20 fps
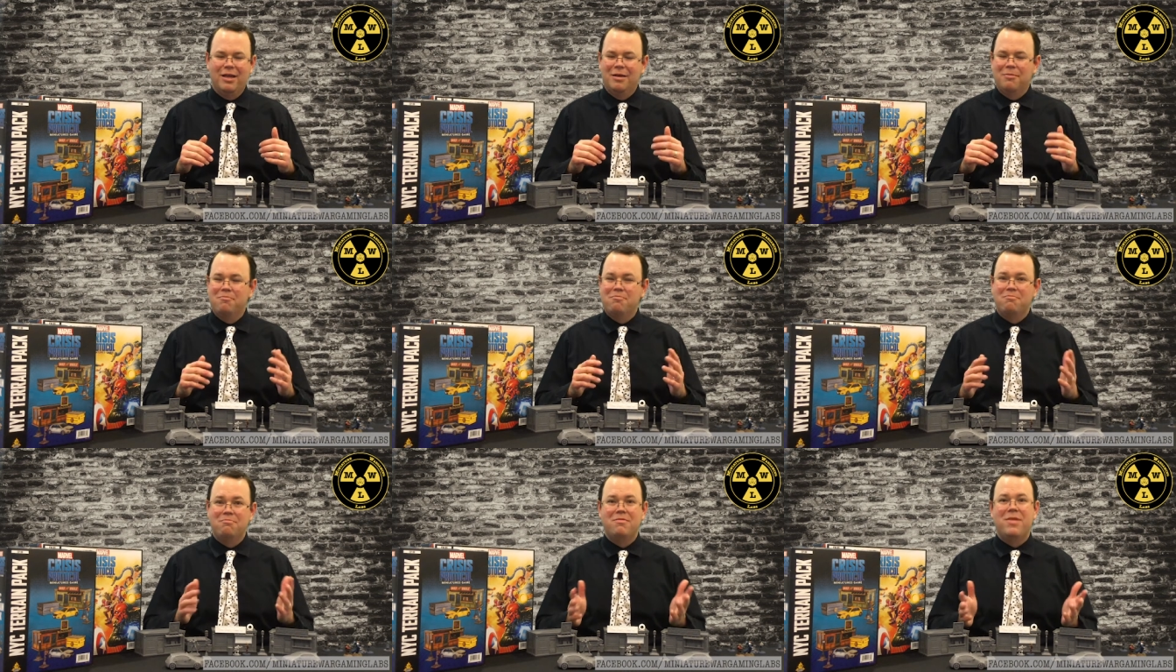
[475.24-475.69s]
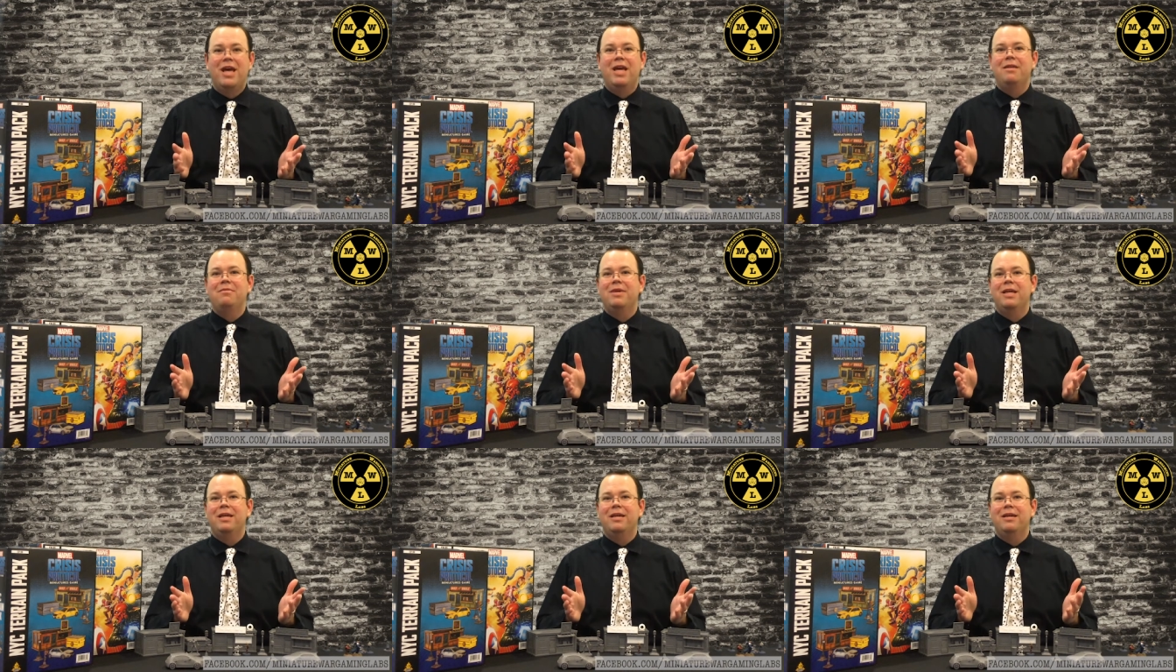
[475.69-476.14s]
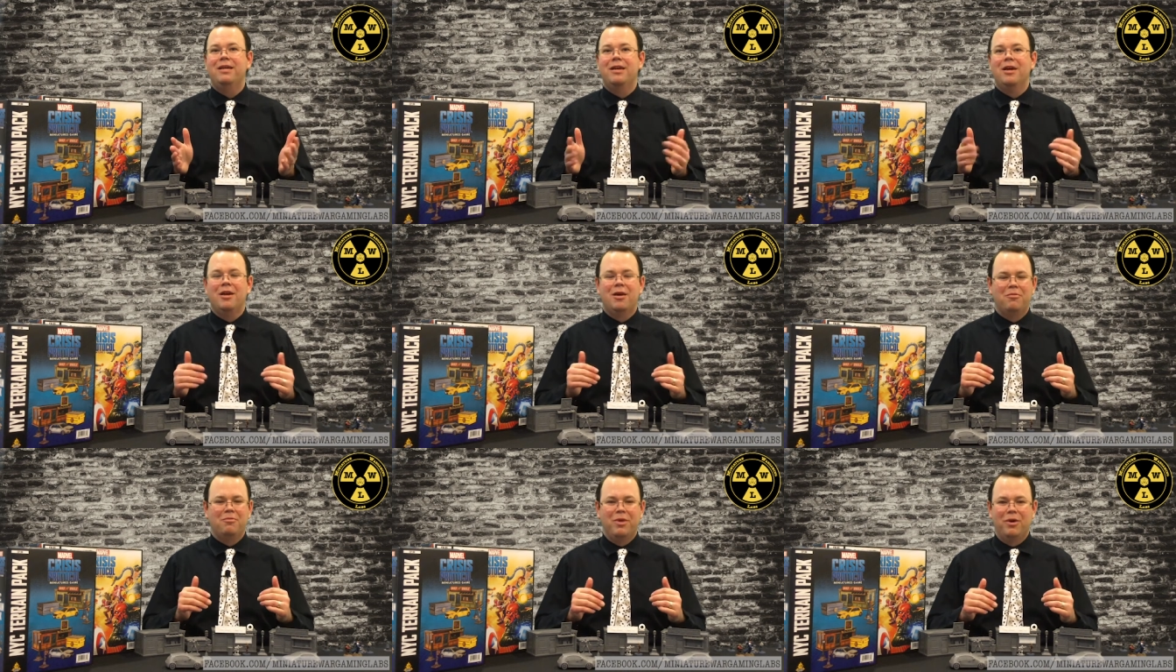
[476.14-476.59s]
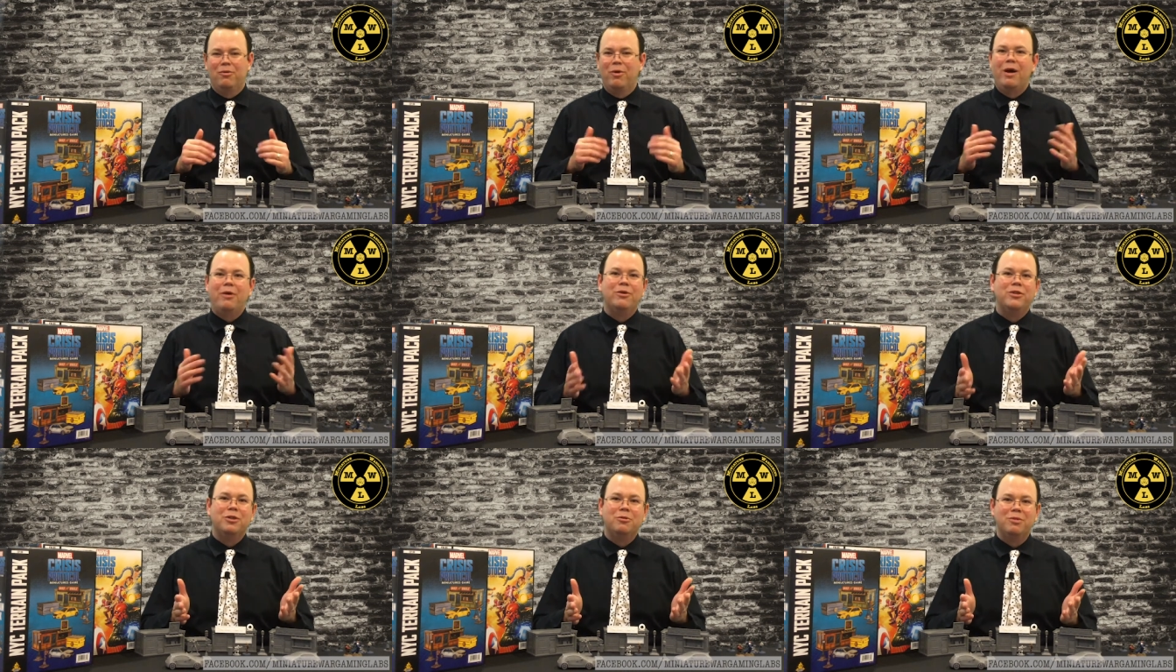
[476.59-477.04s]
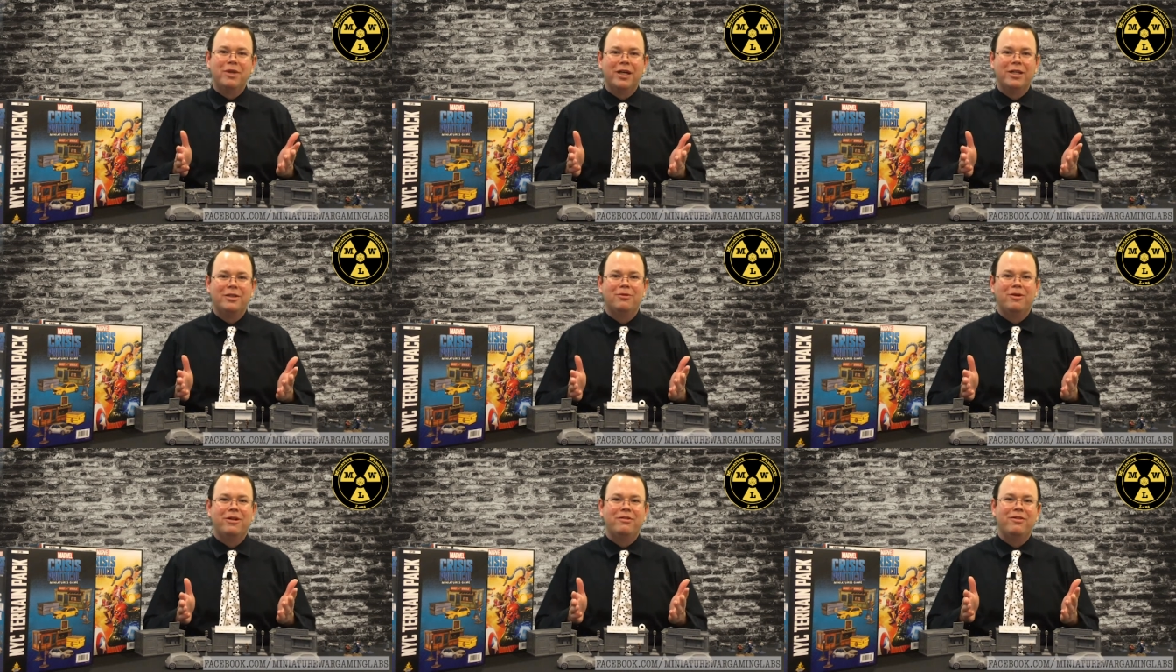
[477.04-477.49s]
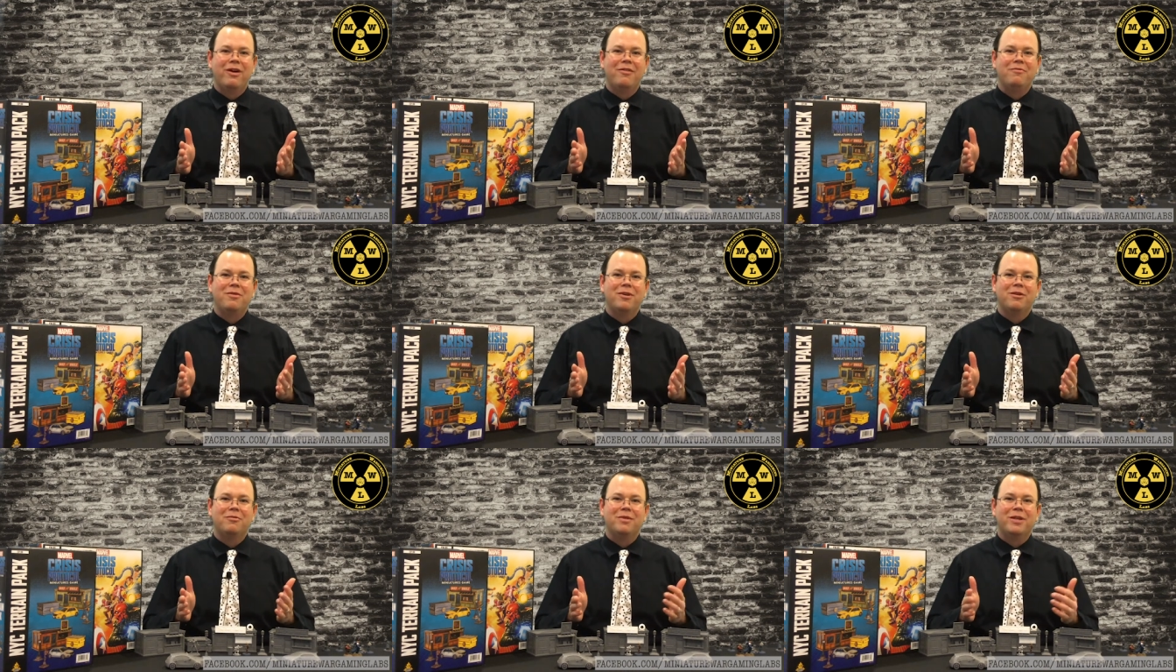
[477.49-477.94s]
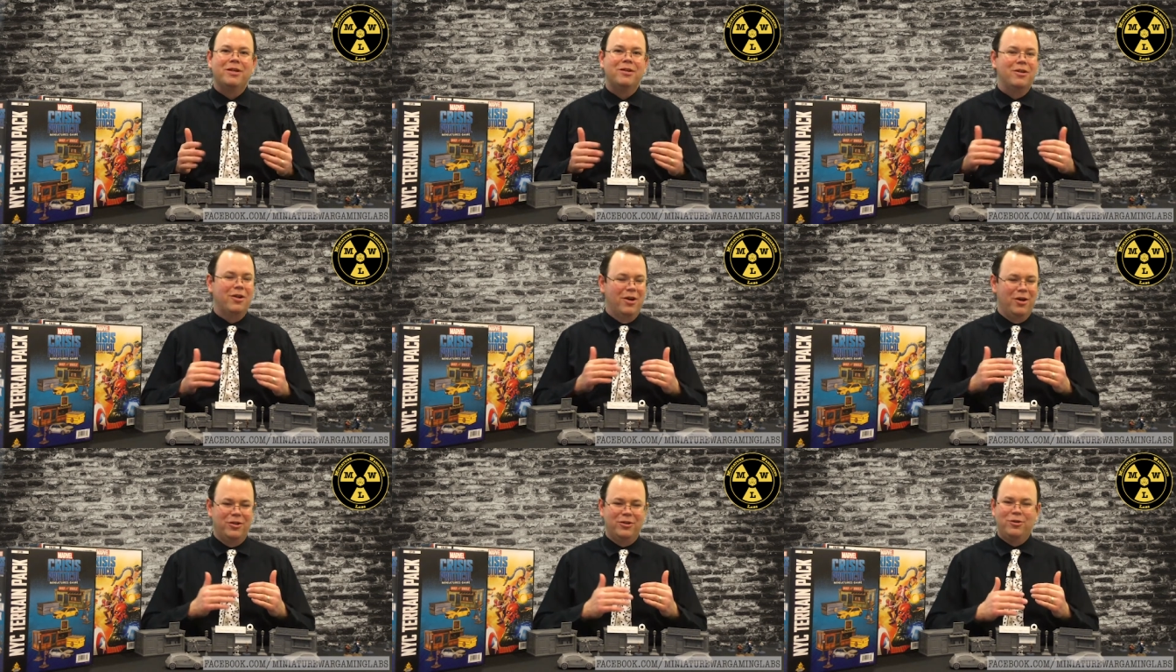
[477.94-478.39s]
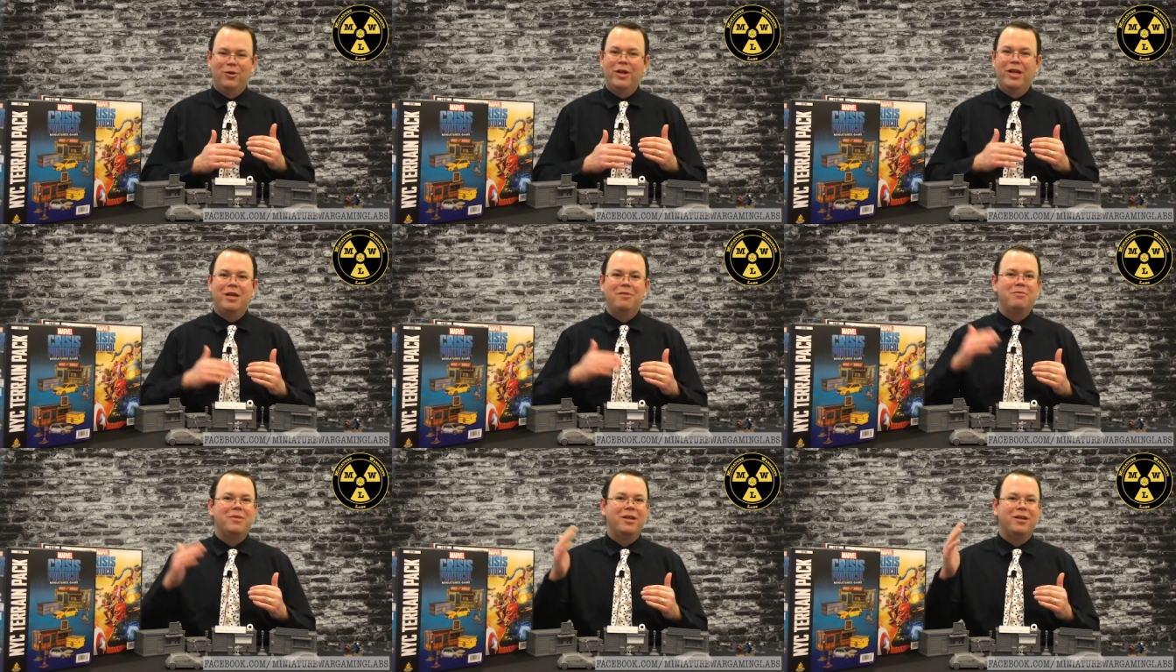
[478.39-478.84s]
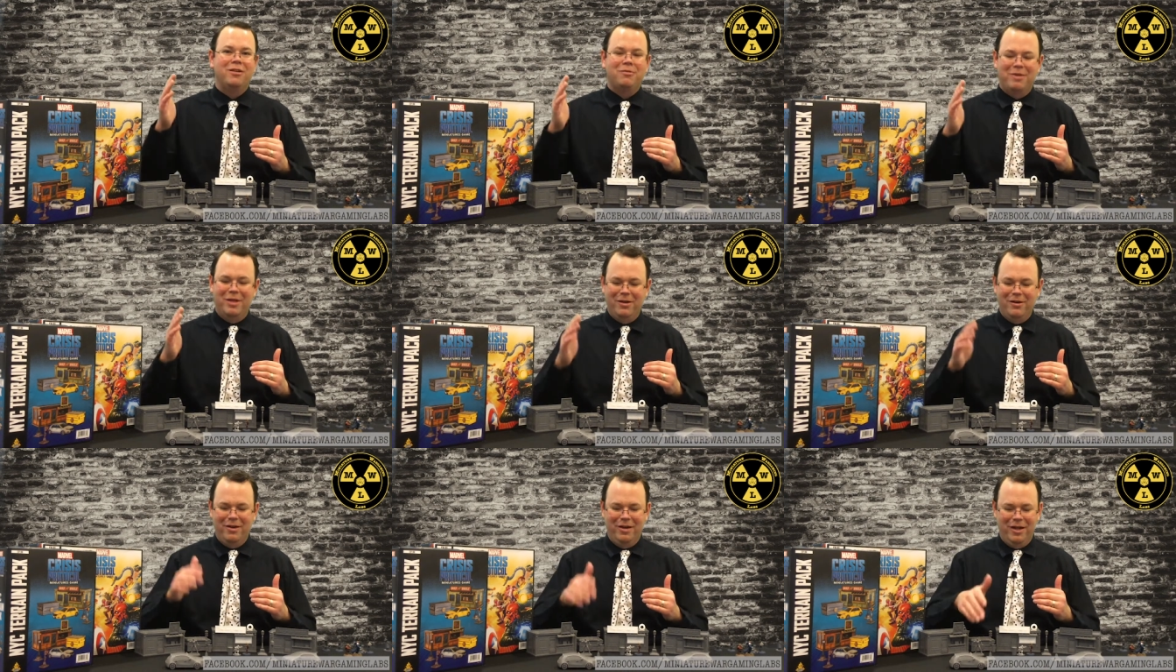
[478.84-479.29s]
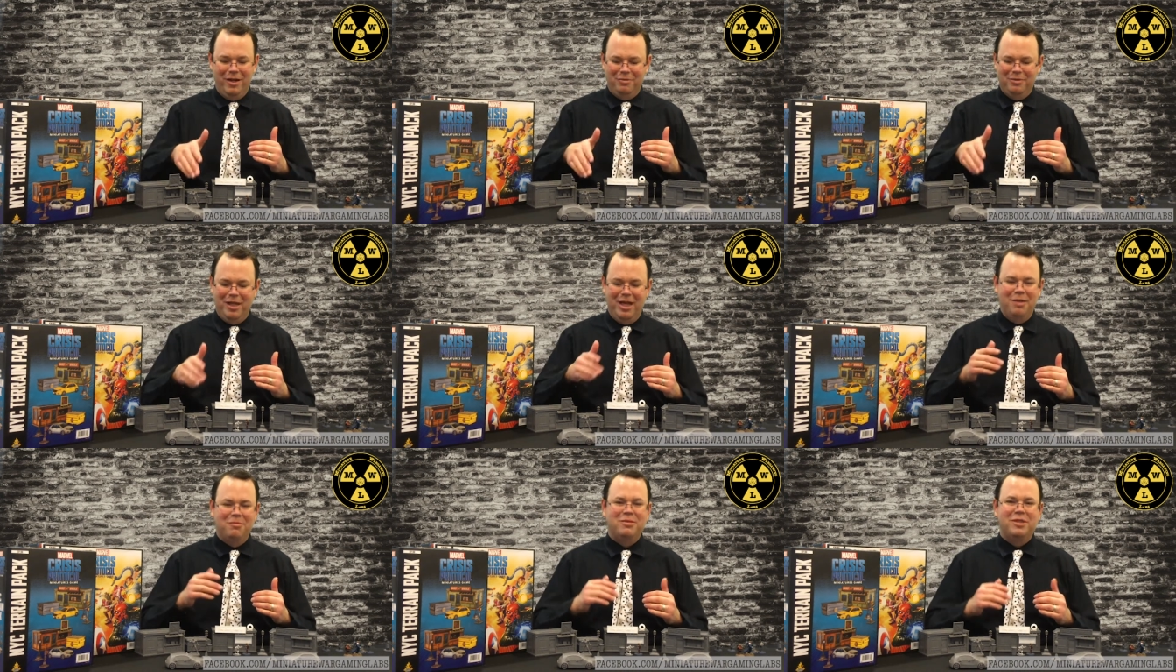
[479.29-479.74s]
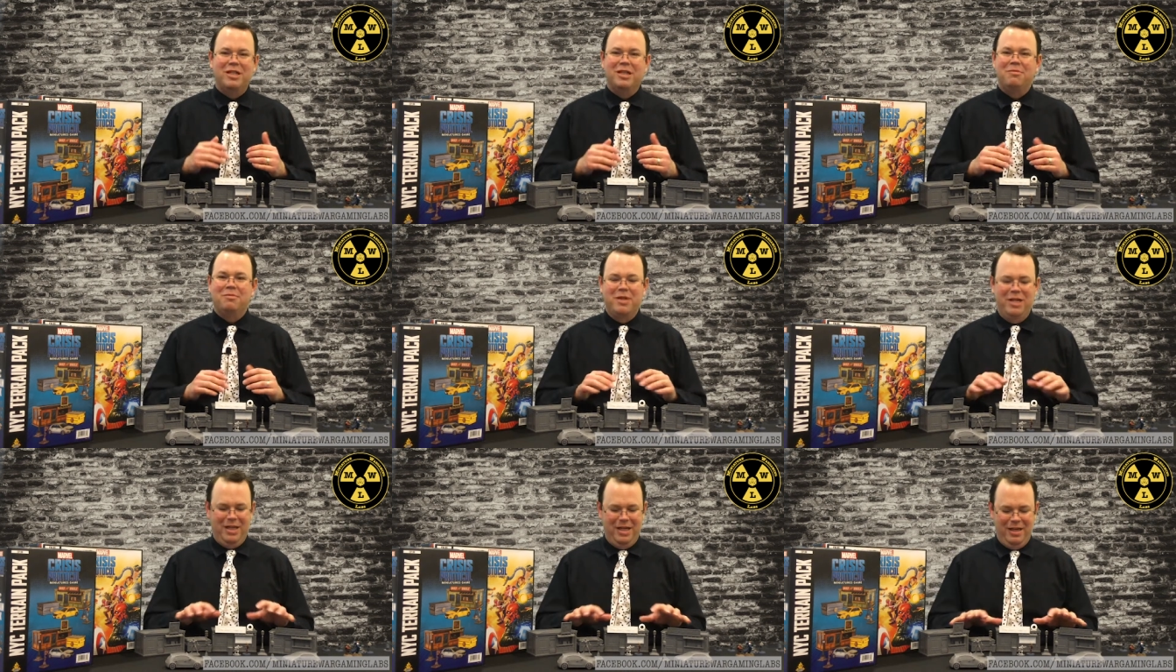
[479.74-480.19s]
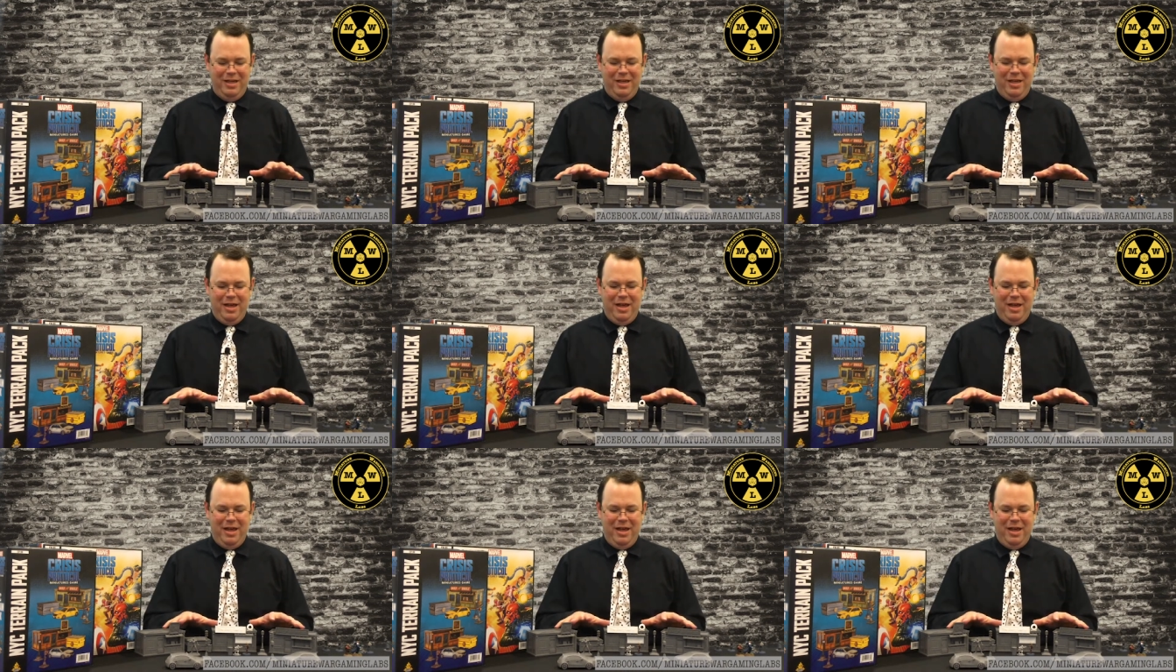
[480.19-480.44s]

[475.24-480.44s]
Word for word: Maybe but why would you play 25 millimeter? 28 millimeter and up to MCP,